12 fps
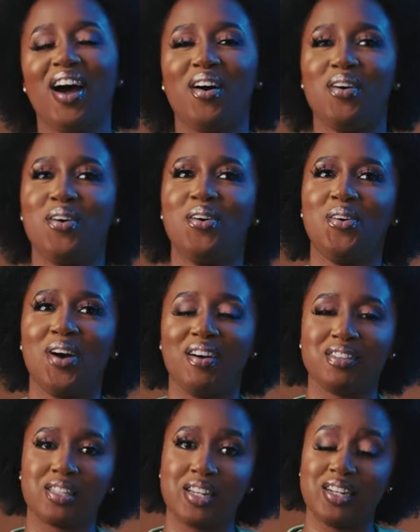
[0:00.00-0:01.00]
oh,
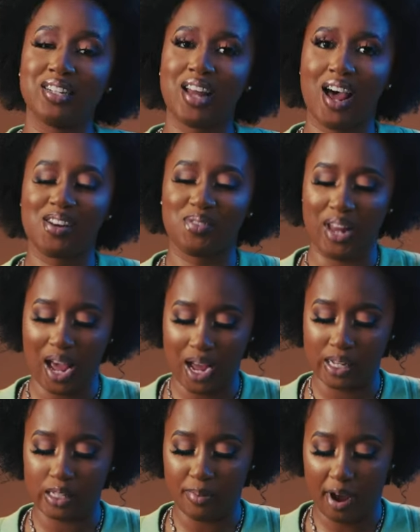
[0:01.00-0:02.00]
I've seen a lot of
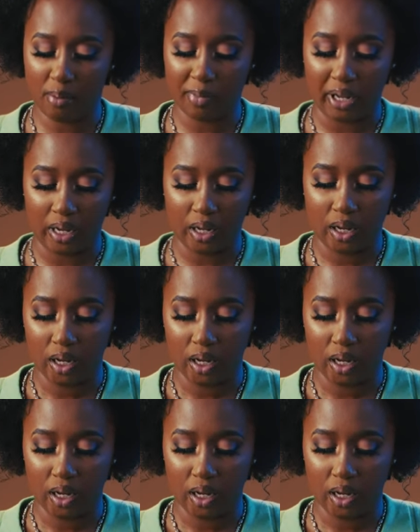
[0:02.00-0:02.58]
lies about me.